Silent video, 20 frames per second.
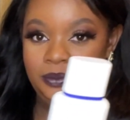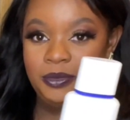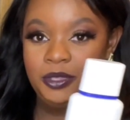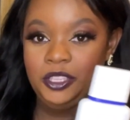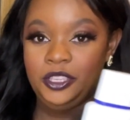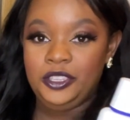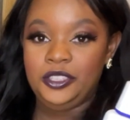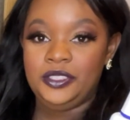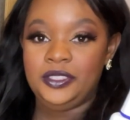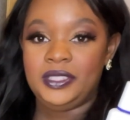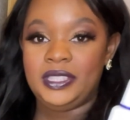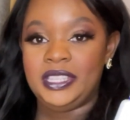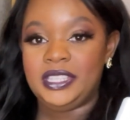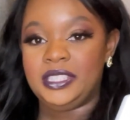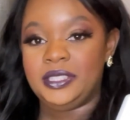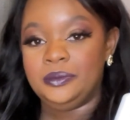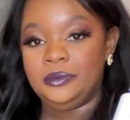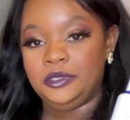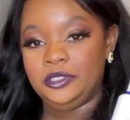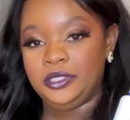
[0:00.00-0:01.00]
You use this
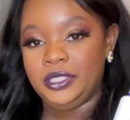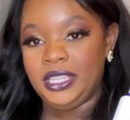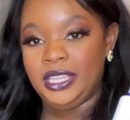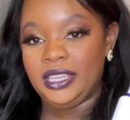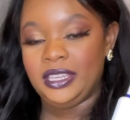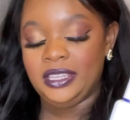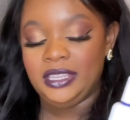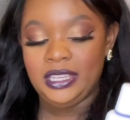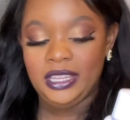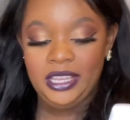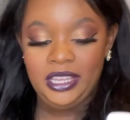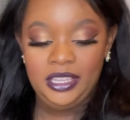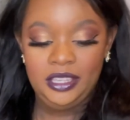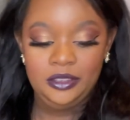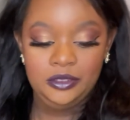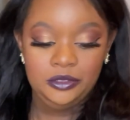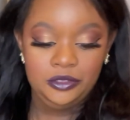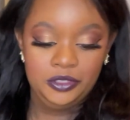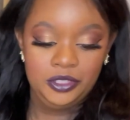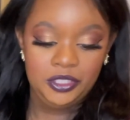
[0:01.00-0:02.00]
morning and night
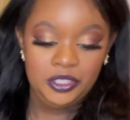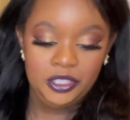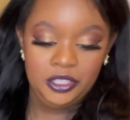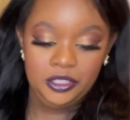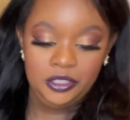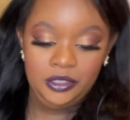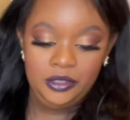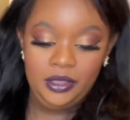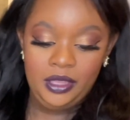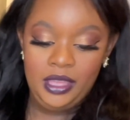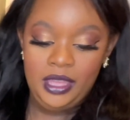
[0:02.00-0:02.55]
also.